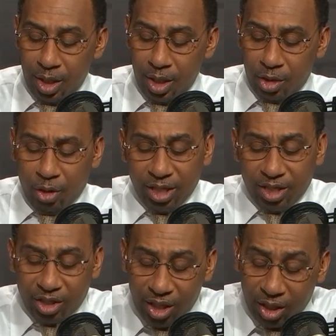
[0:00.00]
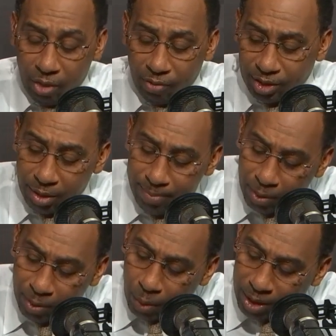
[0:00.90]
Transitioning over to the
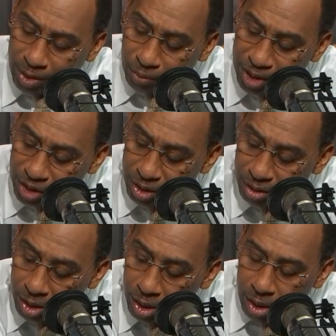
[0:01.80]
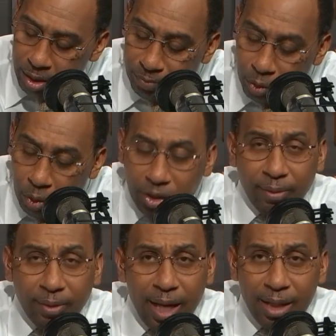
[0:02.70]
Midwest region, North
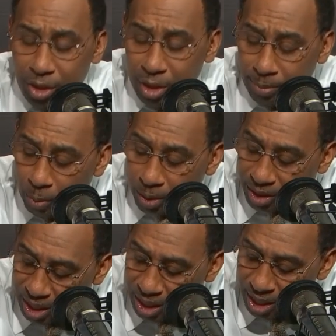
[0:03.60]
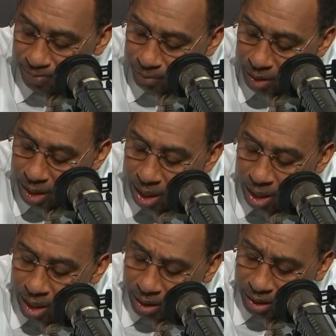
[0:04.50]
Carolina is your number 1 seed.
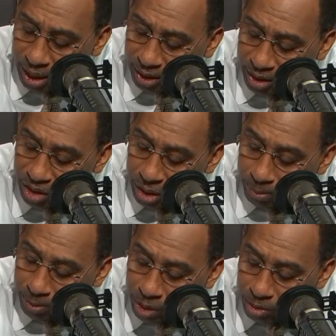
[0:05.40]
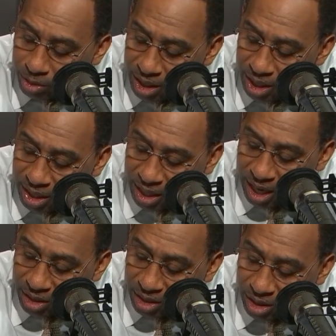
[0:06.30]
Kentucky's your number 2 seed.
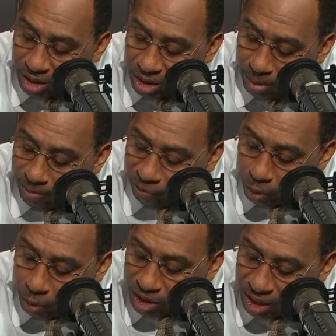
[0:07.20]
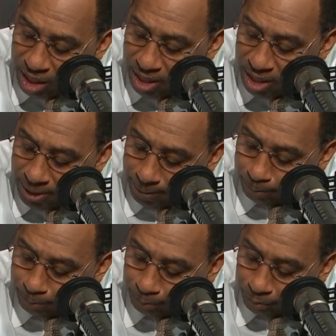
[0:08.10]
Kansas is your number 4 seed.
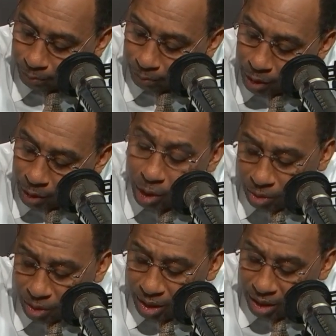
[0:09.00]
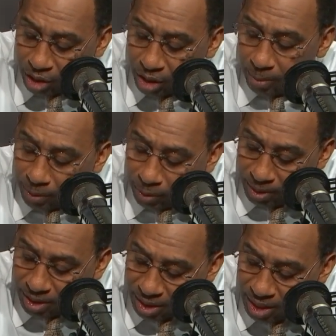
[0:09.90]
Houston is your number
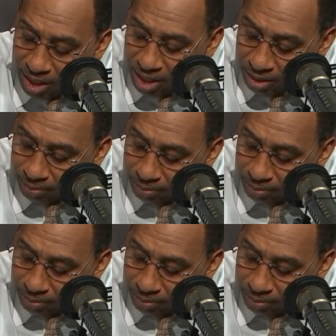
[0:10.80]
3 seed.